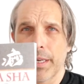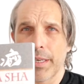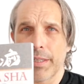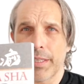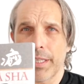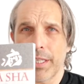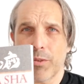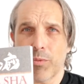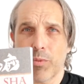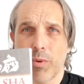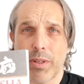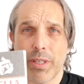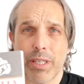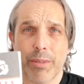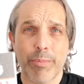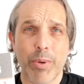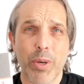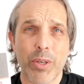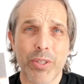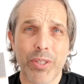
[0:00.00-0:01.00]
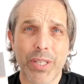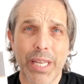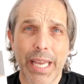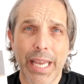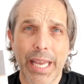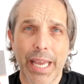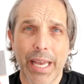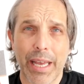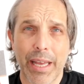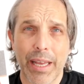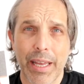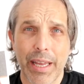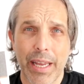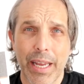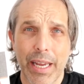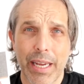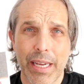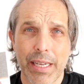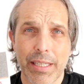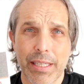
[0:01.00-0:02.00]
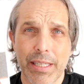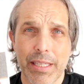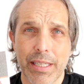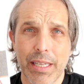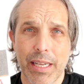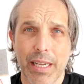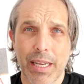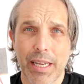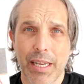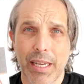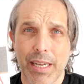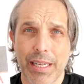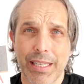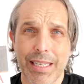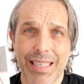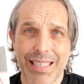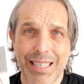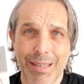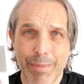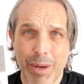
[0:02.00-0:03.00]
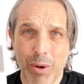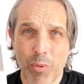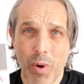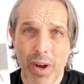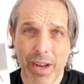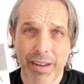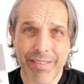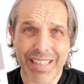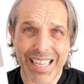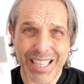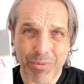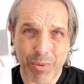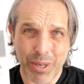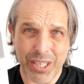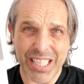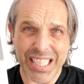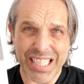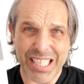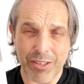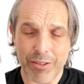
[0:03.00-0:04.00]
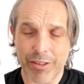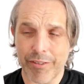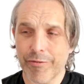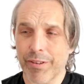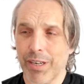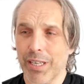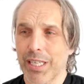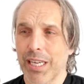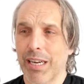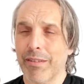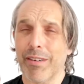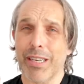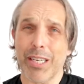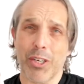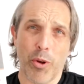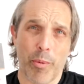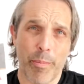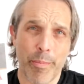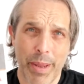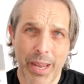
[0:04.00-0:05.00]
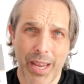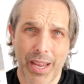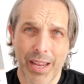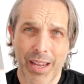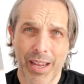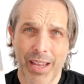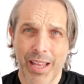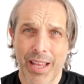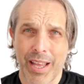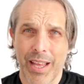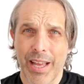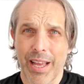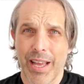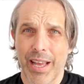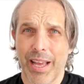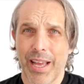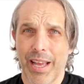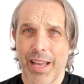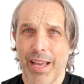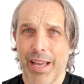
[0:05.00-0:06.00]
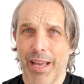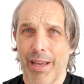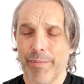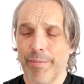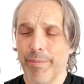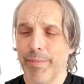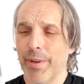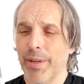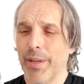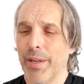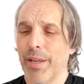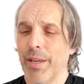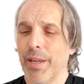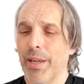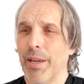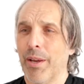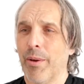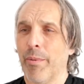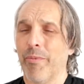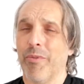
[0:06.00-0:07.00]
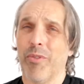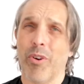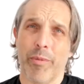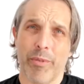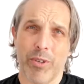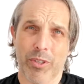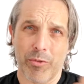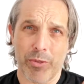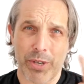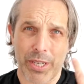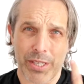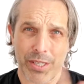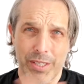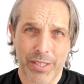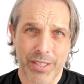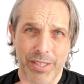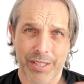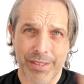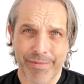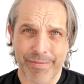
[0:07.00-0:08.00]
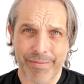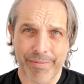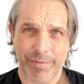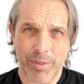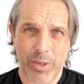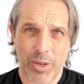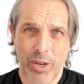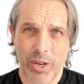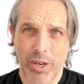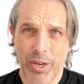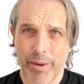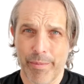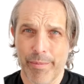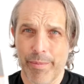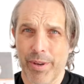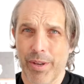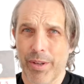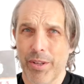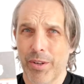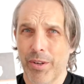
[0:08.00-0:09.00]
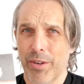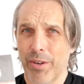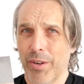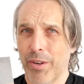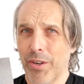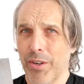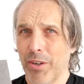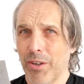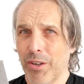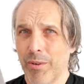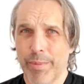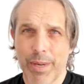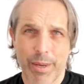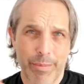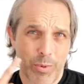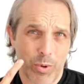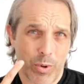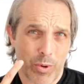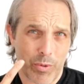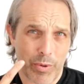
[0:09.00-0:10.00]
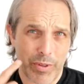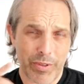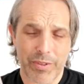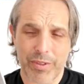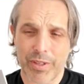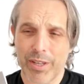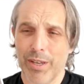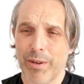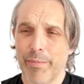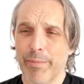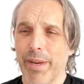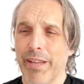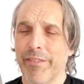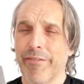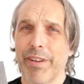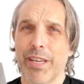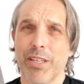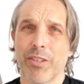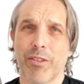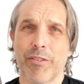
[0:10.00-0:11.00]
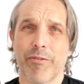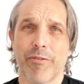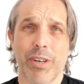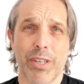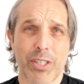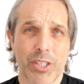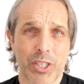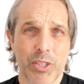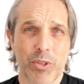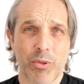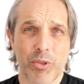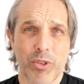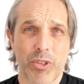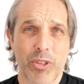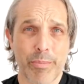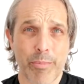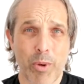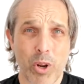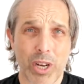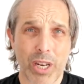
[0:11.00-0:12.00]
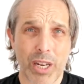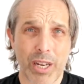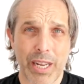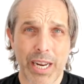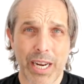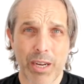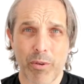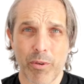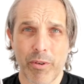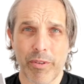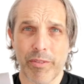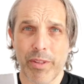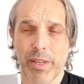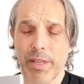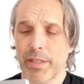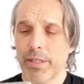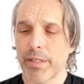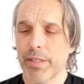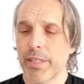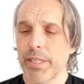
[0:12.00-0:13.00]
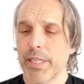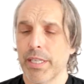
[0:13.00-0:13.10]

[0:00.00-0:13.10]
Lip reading: this person here is actually my wife. That's why she's on the front cover and not me, for obvious reasons. You're not going to buy a book with my face on the front. She's also the model in all of this,